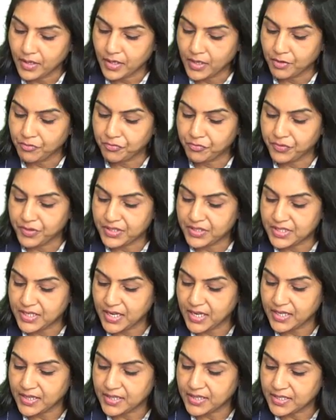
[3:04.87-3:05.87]
if we
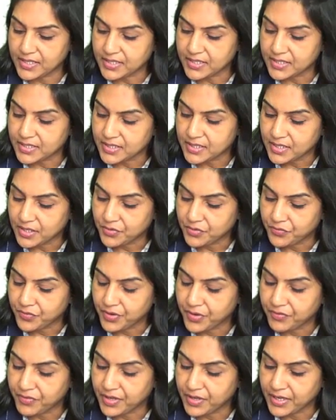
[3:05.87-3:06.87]
take this,
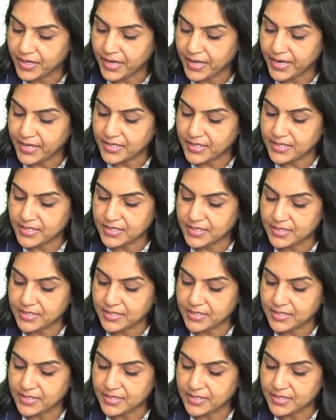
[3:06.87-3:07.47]
we will get